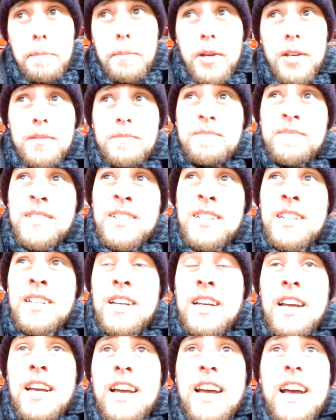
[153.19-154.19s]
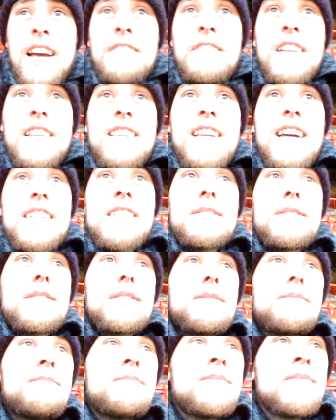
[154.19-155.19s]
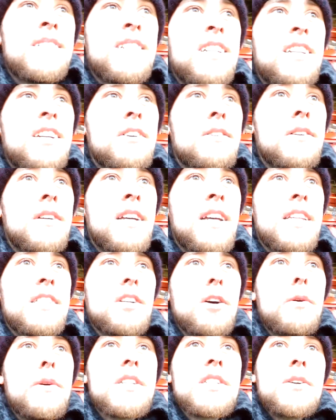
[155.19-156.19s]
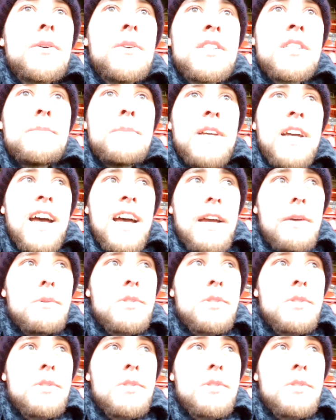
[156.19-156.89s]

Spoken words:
but I think that's, it's always going to be hard.